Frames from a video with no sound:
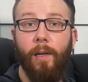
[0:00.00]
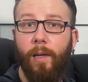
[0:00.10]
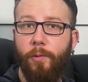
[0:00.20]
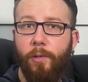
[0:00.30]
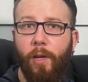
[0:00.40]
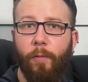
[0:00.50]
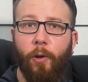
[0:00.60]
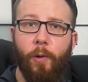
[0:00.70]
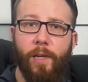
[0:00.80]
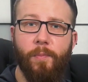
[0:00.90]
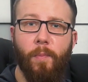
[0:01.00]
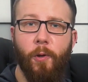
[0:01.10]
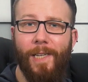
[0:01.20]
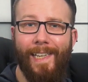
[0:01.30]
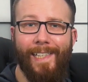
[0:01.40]
I was looking over critics'
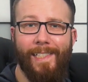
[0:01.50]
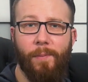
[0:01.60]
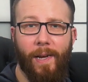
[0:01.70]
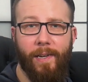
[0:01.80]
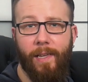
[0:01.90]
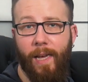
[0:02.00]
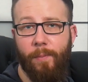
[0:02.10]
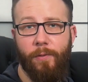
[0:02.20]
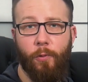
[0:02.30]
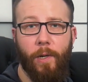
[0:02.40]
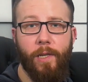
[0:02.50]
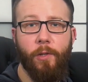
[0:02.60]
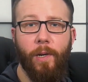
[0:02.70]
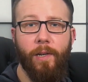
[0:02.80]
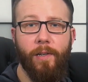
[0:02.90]
most anticipated games of
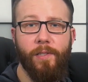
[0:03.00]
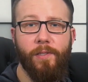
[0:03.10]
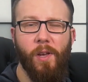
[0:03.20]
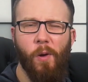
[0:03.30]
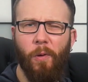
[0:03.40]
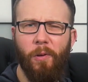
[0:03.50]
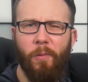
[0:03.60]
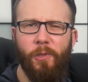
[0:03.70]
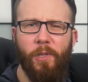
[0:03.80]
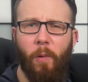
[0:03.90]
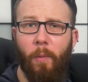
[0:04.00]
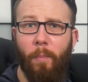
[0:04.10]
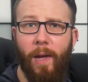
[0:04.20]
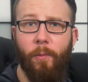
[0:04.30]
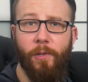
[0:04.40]
2020 lists, wondering what should go on
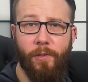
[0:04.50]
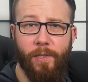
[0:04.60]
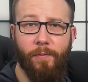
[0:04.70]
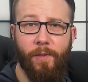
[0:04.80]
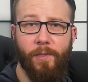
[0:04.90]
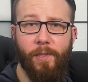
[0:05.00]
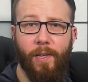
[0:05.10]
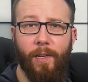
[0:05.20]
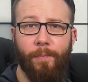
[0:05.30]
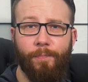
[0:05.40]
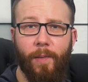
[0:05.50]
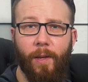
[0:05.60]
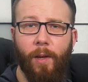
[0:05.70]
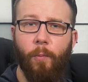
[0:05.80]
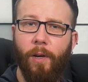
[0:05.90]
my wish list for this year,
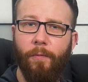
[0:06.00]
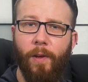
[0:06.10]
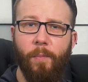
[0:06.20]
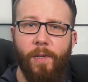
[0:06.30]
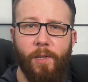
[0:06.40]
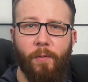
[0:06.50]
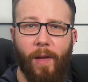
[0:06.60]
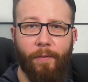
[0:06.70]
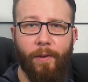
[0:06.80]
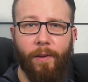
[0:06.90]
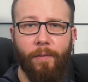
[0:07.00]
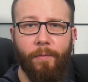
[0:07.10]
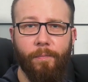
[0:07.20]
when I found myself having